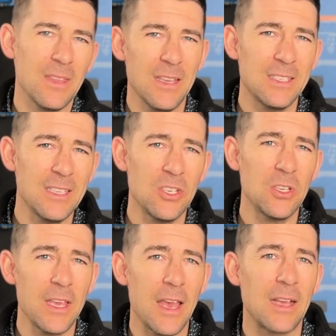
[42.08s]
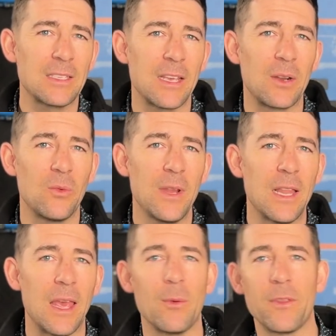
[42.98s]
essentially acts like a
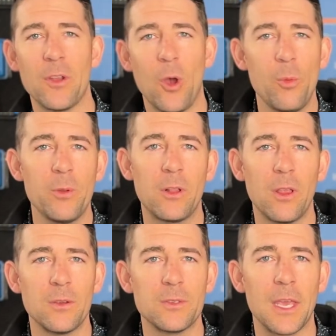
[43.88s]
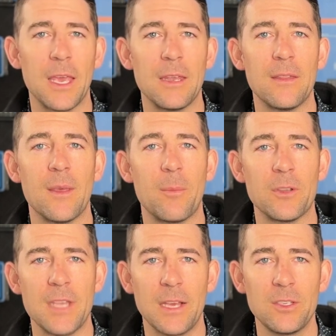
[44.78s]
relay with an open-close gate that
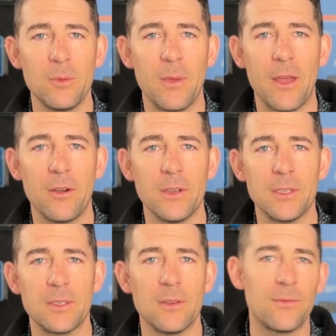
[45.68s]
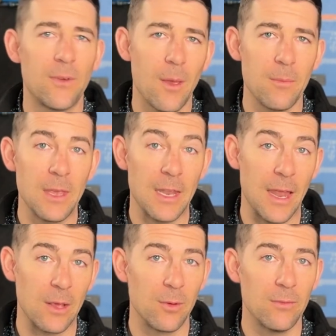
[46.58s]
protects your batteries from
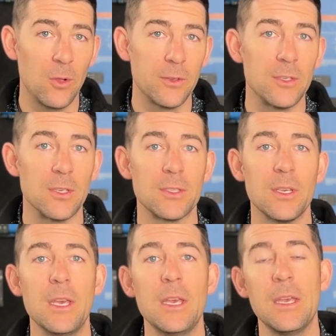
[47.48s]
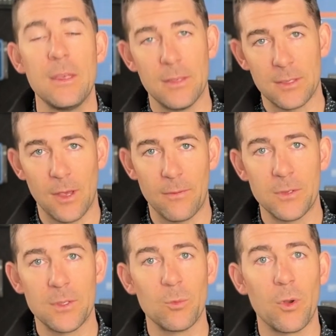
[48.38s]
inadequate voltages. This
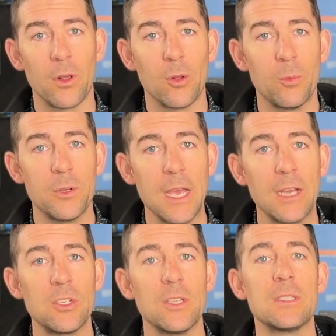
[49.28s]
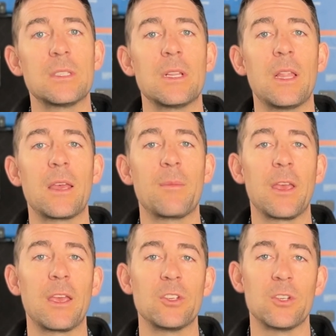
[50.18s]
offers some critical protections, like
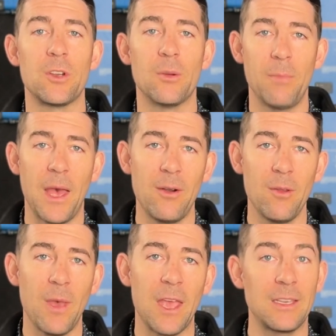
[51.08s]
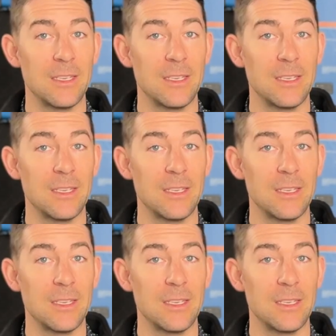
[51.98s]
making sure your battery bank